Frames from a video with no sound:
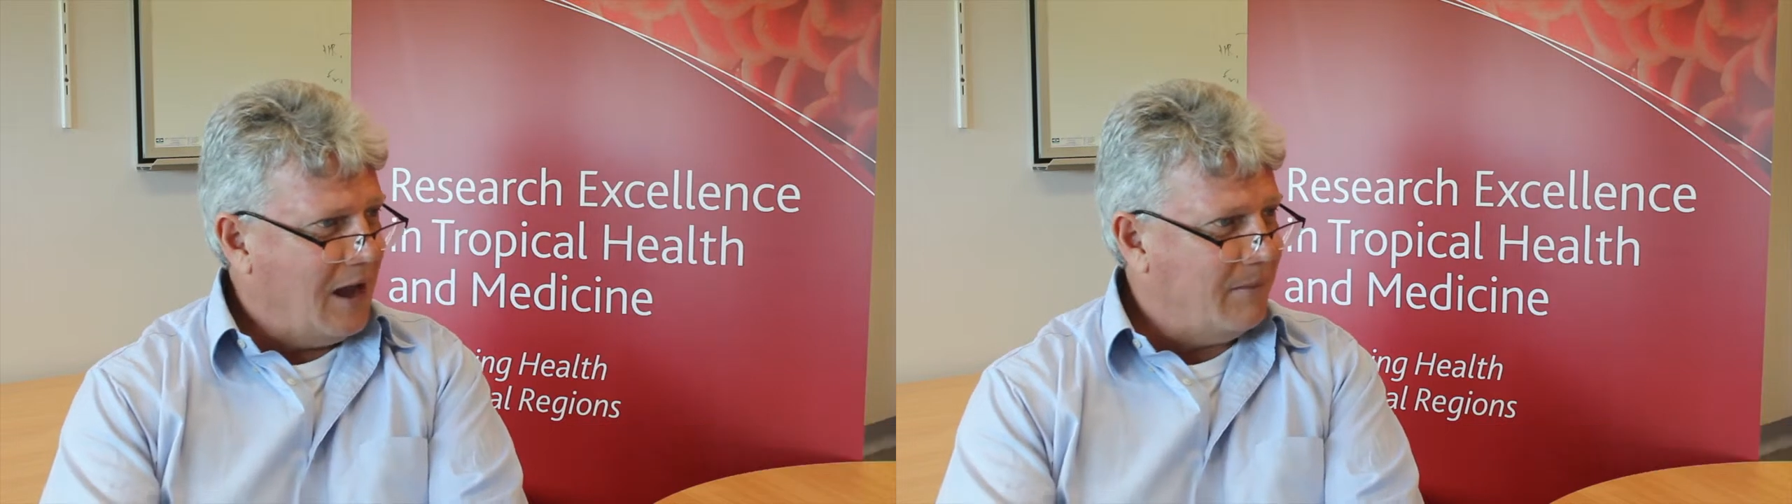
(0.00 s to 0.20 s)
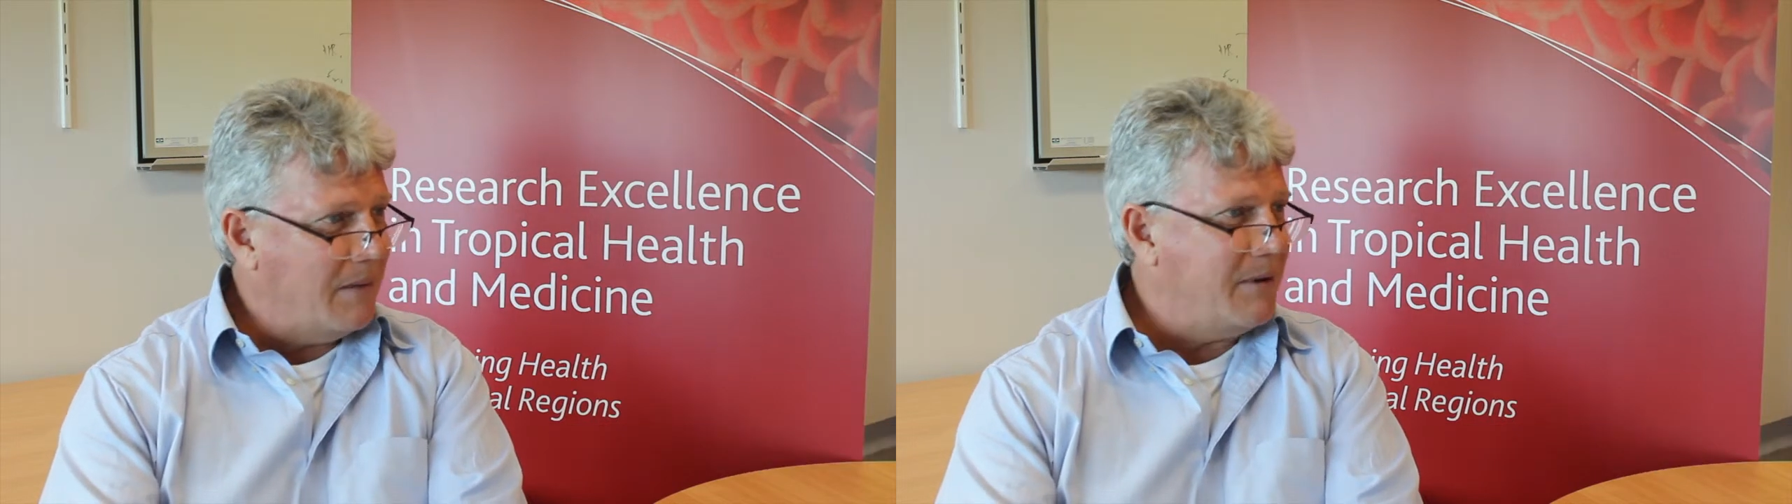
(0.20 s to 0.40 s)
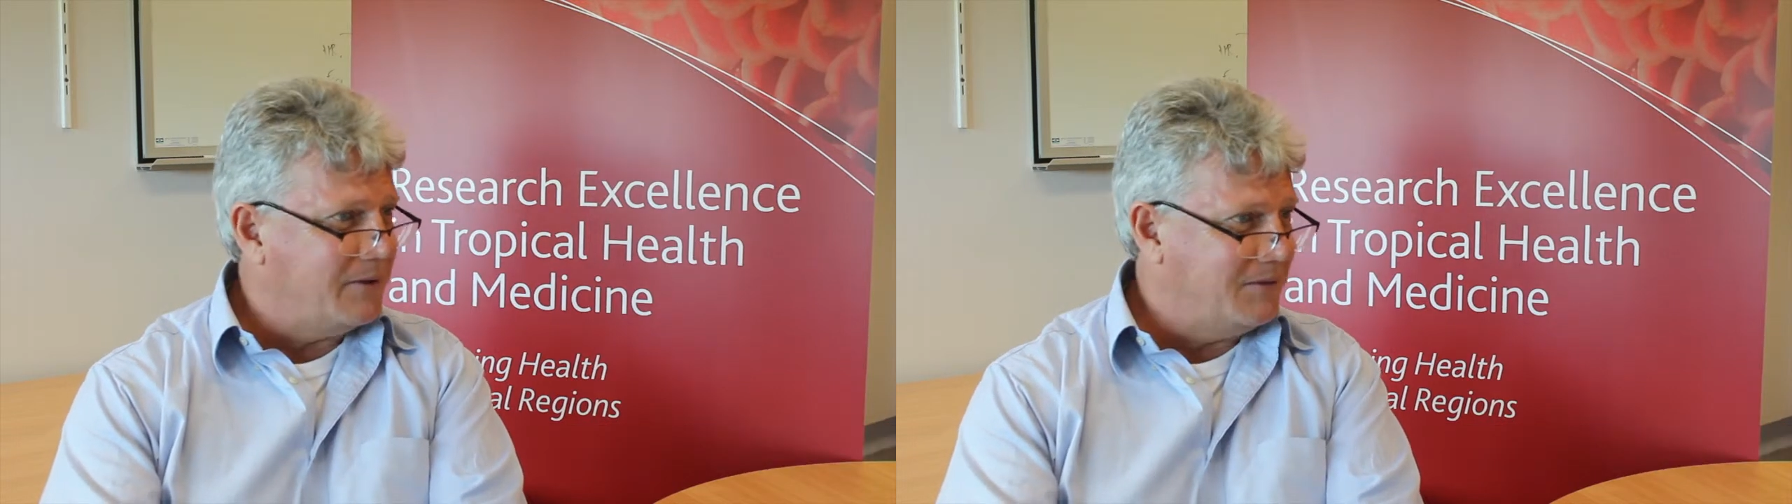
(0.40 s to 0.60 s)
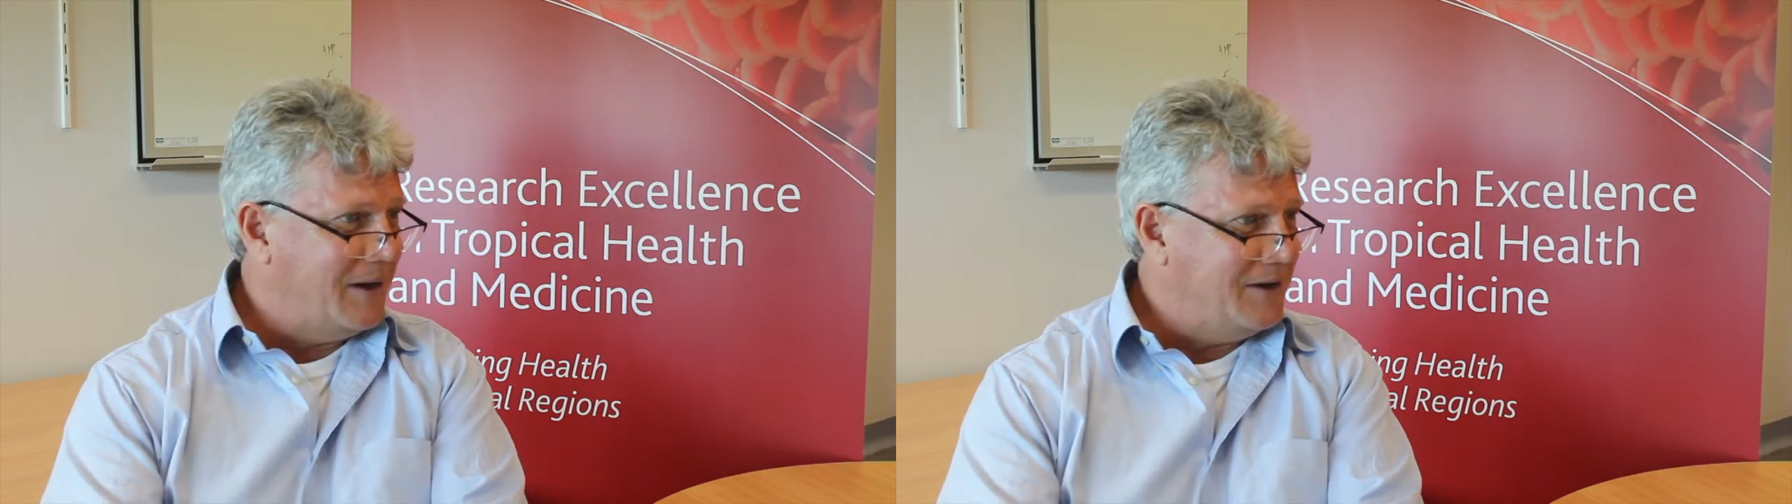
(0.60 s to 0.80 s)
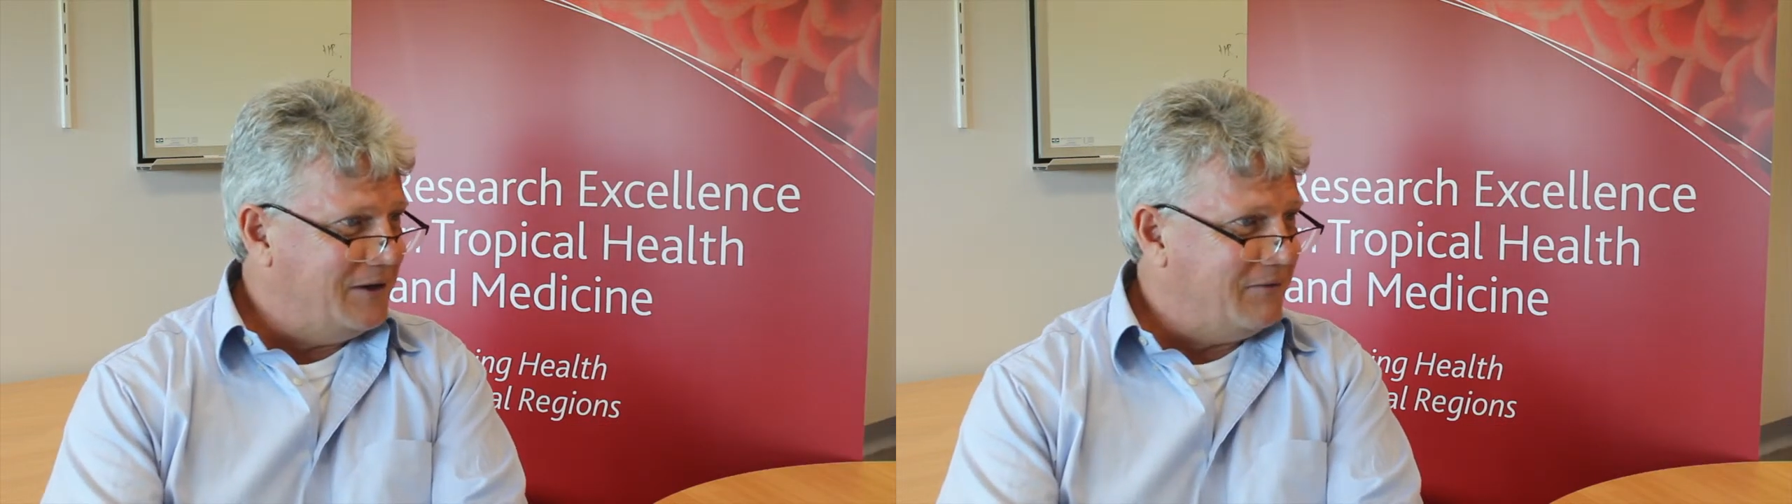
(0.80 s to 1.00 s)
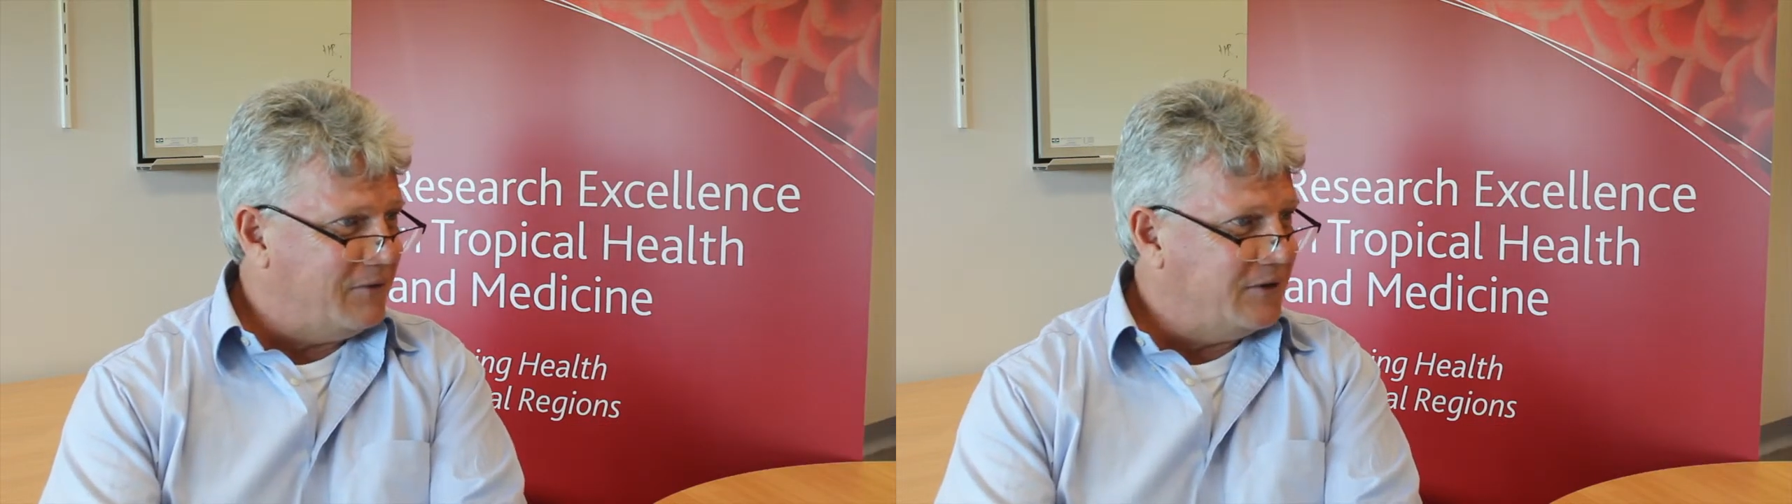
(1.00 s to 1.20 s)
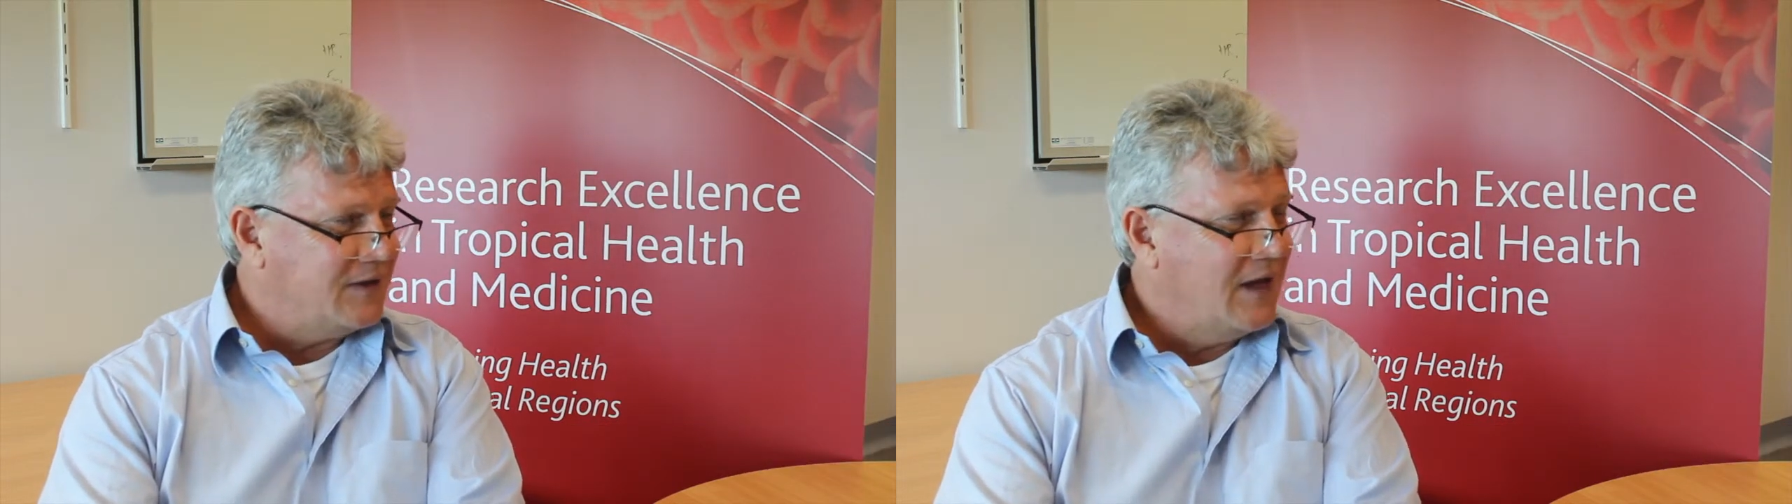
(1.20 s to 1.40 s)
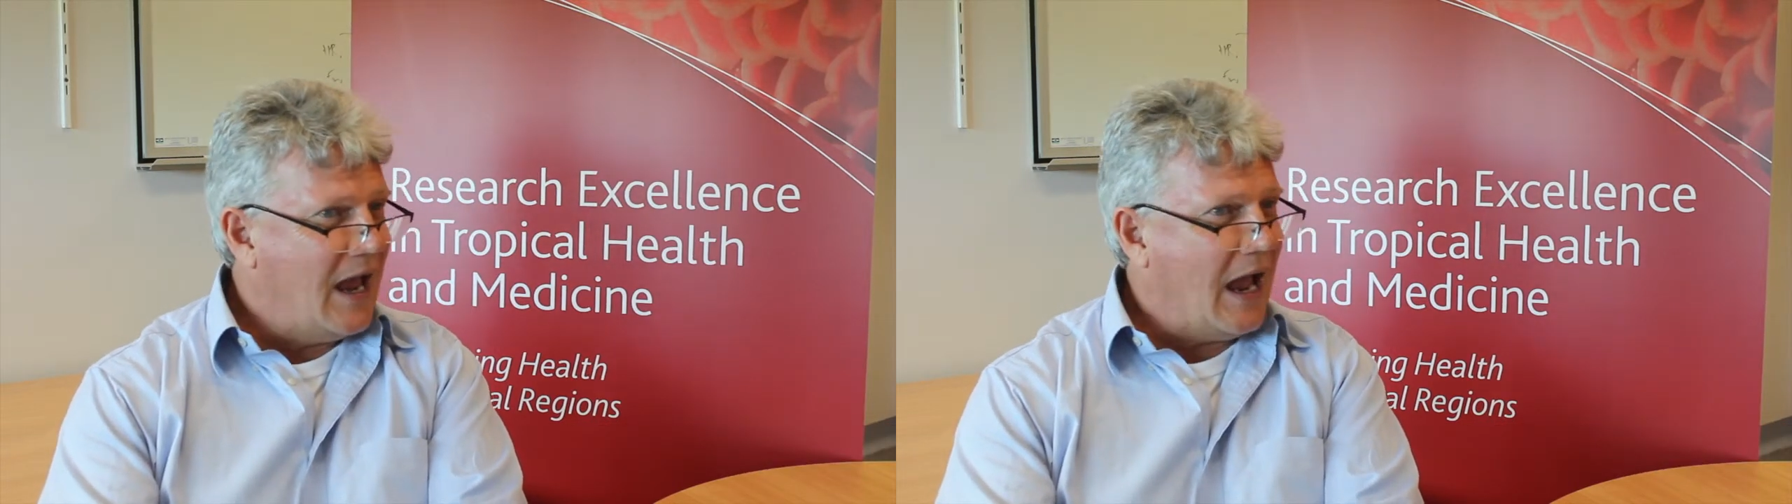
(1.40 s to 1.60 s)
I may be able to make a
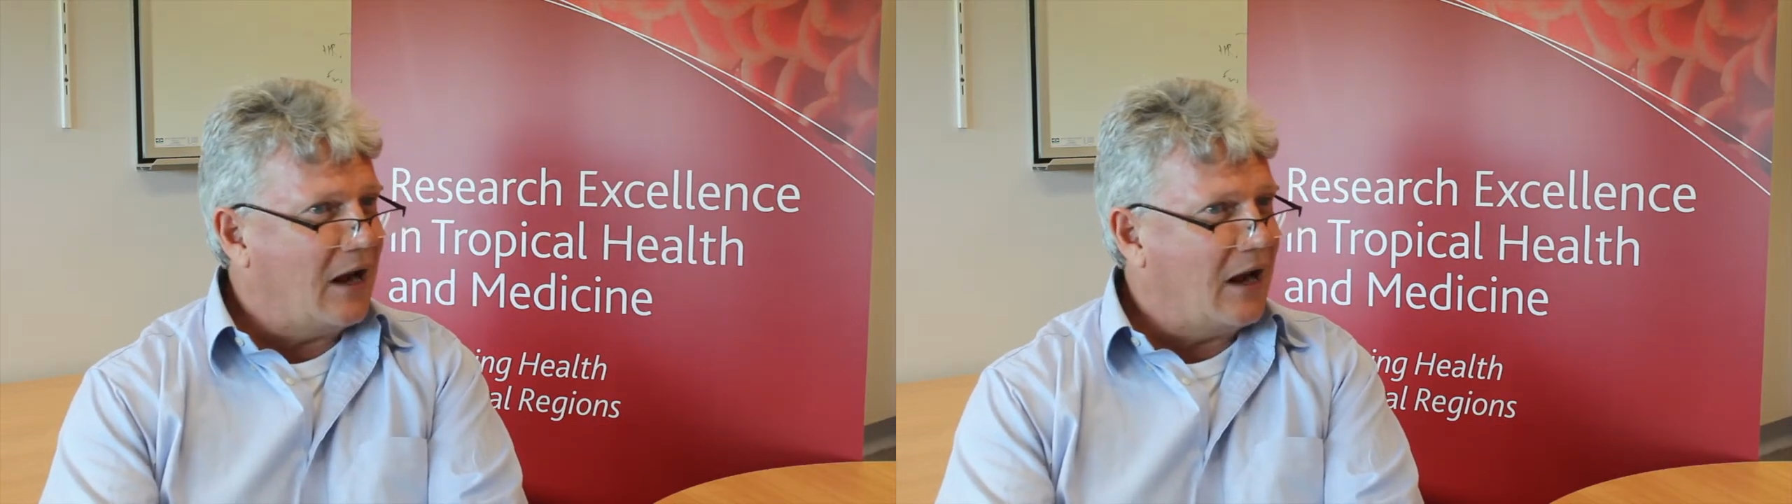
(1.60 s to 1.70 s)
difference.